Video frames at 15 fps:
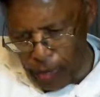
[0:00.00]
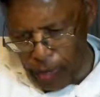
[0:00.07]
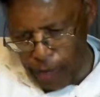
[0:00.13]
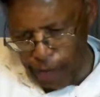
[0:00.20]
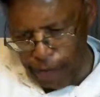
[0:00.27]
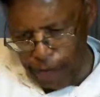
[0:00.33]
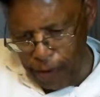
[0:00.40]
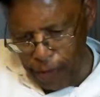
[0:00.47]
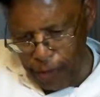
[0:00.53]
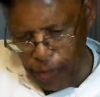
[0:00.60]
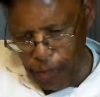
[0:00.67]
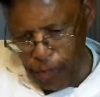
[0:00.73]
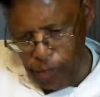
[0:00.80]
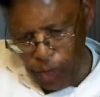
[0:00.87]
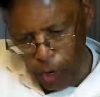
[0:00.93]
that the father
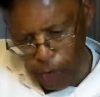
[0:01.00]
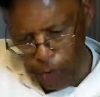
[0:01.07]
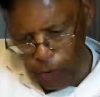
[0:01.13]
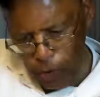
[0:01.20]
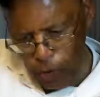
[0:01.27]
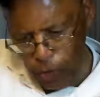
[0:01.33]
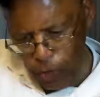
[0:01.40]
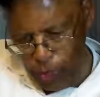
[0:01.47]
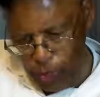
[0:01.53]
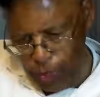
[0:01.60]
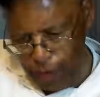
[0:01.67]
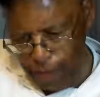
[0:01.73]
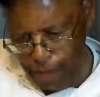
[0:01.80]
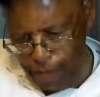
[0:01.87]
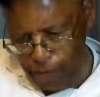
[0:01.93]
determined to
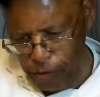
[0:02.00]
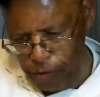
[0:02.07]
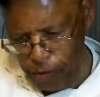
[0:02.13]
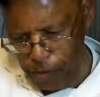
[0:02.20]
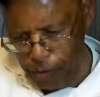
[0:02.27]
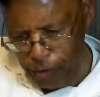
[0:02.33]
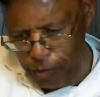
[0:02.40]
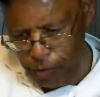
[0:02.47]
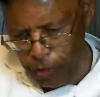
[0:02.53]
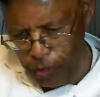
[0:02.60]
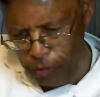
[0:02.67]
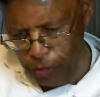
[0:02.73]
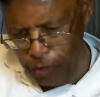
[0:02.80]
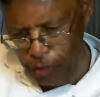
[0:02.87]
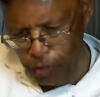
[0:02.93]
give to the
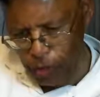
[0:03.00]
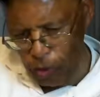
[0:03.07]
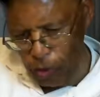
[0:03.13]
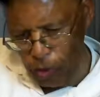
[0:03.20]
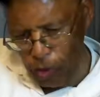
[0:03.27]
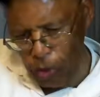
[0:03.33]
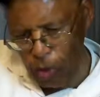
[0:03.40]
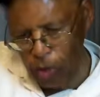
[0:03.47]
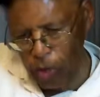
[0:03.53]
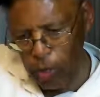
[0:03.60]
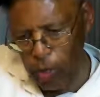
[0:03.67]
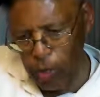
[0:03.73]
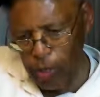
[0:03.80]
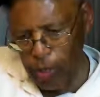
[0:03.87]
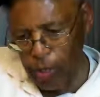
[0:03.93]
Prototokos
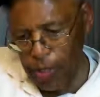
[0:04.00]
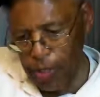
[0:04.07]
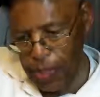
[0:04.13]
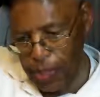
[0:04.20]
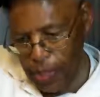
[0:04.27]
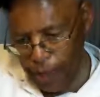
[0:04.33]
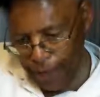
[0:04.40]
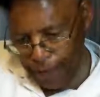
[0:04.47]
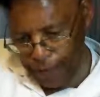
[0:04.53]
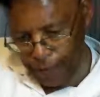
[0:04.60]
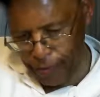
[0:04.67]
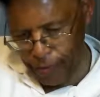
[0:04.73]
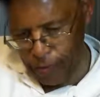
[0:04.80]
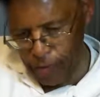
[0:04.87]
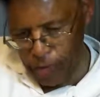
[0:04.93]
all things.
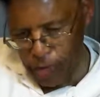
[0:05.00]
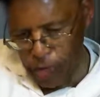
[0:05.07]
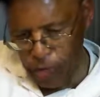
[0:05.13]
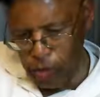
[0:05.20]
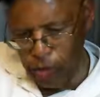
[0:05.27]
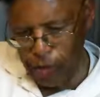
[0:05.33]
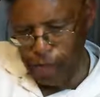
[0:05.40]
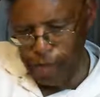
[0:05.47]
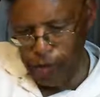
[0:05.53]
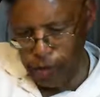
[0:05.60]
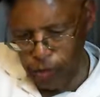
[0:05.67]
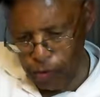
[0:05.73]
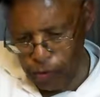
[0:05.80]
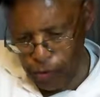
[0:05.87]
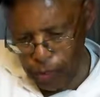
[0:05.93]

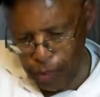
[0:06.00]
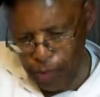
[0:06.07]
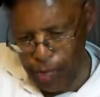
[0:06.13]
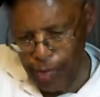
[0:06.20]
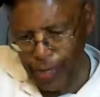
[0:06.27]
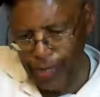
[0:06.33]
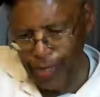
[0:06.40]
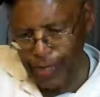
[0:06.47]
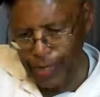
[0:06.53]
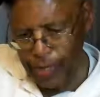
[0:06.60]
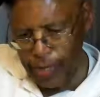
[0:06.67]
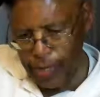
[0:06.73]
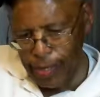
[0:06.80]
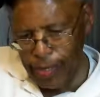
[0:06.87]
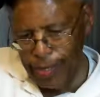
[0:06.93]
First
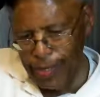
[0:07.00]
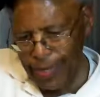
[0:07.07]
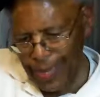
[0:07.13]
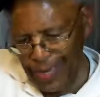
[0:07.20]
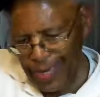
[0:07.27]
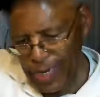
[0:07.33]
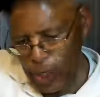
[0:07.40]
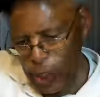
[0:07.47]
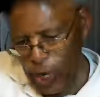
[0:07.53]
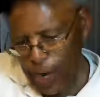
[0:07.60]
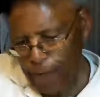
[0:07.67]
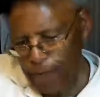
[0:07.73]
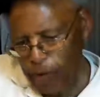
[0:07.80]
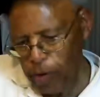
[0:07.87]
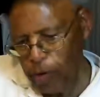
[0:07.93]
Corinthians, second
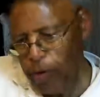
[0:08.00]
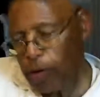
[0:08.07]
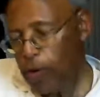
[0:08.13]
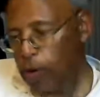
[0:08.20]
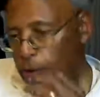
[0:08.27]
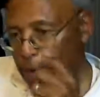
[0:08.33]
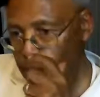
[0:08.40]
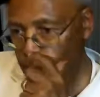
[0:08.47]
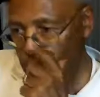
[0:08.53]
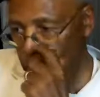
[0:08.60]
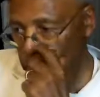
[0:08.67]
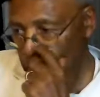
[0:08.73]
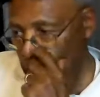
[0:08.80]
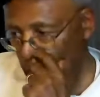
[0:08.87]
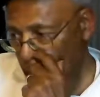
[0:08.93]
chapter,
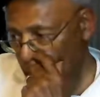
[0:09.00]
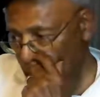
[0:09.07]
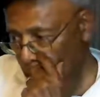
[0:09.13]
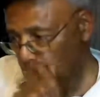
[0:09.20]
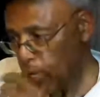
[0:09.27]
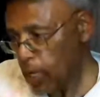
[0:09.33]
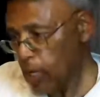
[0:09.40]
verse 9.